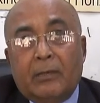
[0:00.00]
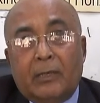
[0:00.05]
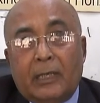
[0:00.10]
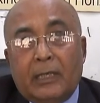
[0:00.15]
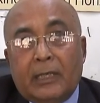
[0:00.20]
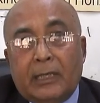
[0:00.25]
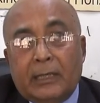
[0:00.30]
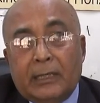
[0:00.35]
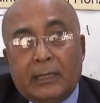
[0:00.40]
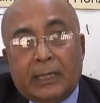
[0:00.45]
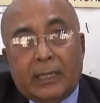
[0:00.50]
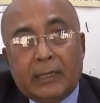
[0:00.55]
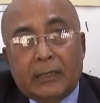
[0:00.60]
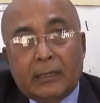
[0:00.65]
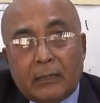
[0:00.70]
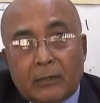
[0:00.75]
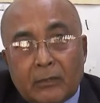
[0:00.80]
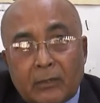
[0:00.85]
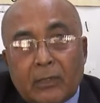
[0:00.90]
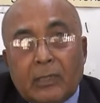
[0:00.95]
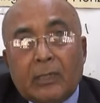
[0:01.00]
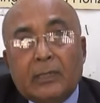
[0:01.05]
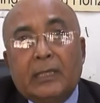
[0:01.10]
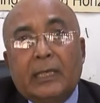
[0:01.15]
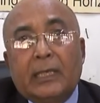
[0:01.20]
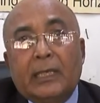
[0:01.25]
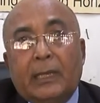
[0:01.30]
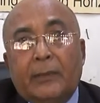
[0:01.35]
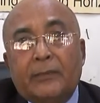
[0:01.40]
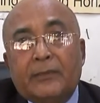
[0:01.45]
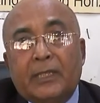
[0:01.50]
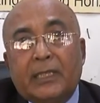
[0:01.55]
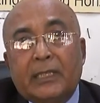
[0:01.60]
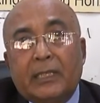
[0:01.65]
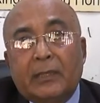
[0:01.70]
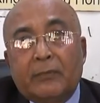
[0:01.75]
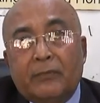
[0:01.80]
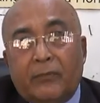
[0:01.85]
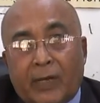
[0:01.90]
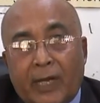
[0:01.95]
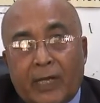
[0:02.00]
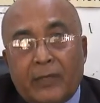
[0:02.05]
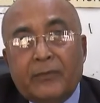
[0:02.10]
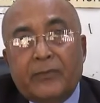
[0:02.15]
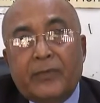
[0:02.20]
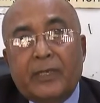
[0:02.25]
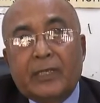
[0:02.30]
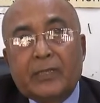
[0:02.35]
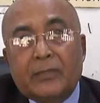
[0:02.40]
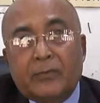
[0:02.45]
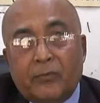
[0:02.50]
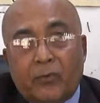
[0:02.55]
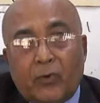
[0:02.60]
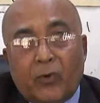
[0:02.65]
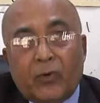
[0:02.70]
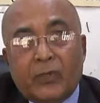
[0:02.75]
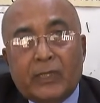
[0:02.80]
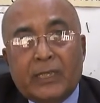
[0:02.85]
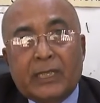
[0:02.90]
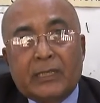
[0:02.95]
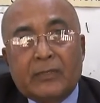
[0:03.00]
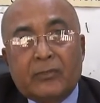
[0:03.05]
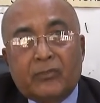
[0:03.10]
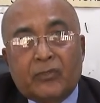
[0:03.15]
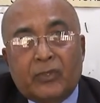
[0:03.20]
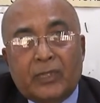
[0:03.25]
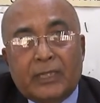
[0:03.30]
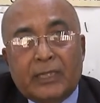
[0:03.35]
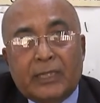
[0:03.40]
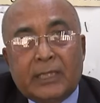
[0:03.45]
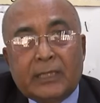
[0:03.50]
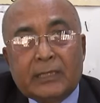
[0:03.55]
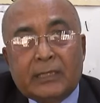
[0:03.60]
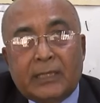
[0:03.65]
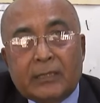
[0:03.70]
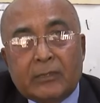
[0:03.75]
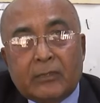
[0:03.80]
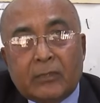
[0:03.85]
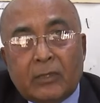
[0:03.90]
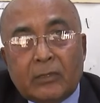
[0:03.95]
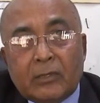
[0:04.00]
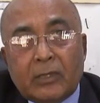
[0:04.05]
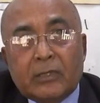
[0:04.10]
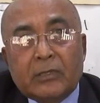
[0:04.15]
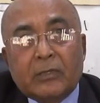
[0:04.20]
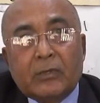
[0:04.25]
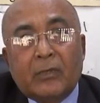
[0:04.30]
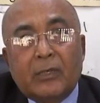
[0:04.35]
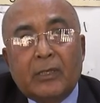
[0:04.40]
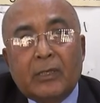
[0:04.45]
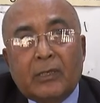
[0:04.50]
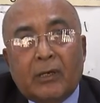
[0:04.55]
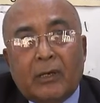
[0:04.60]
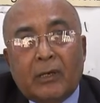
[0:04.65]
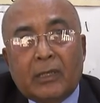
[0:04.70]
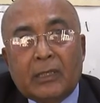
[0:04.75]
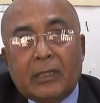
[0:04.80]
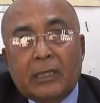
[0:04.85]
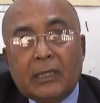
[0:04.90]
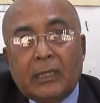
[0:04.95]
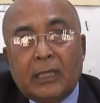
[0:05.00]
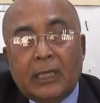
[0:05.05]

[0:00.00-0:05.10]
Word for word: Uh, then, then after that, five years, four years, three years, and it's going on.